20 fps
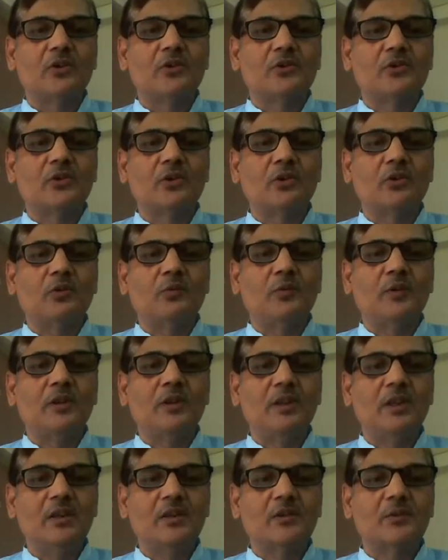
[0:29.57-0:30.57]
So
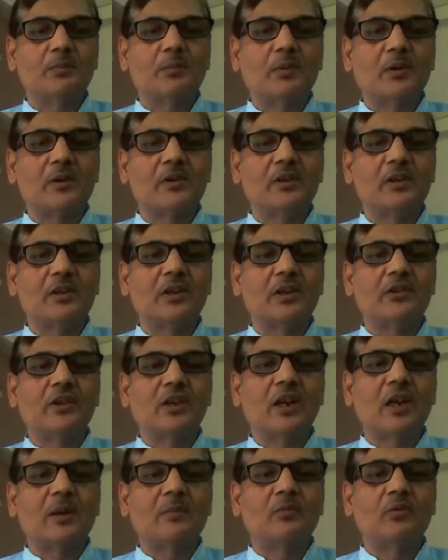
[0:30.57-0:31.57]
with this
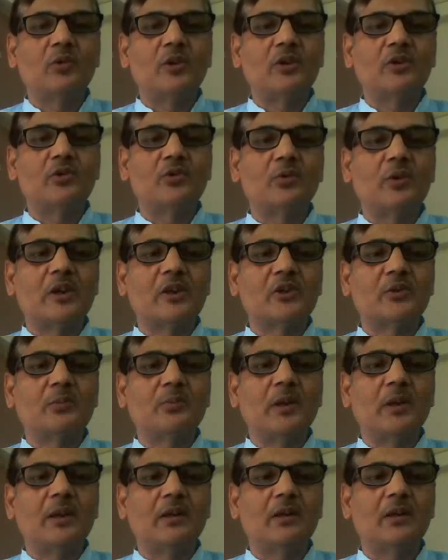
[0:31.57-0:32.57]
presentation, I am going to
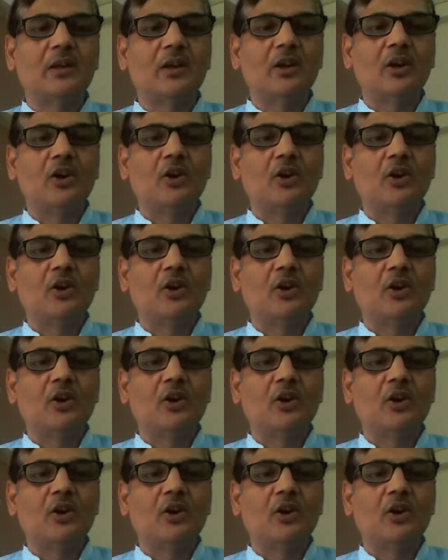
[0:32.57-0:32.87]
explain